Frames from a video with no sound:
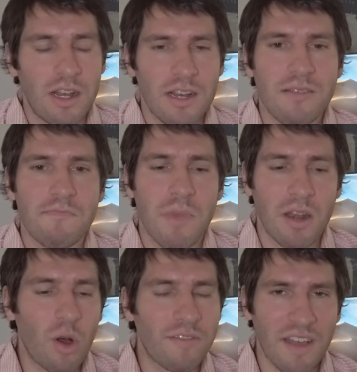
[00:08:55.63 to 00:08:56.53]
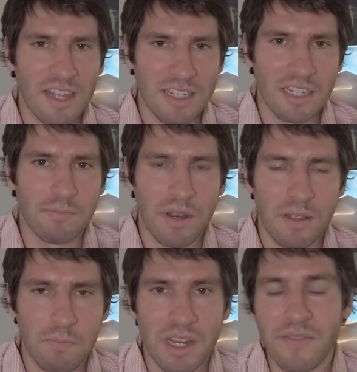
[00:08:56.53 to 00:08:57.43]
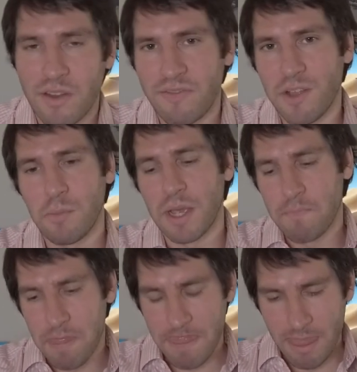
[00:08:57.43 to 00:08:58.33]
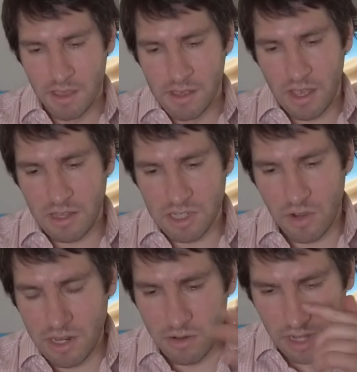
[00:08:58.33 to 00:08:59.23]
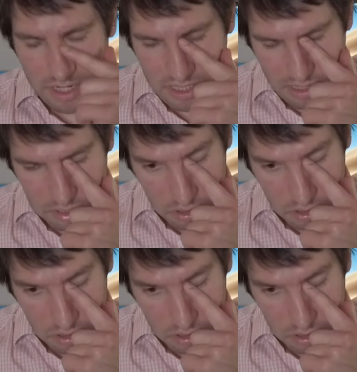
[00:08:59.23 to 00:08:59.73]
um, in all facets, but but even in filming, and so I utilize that.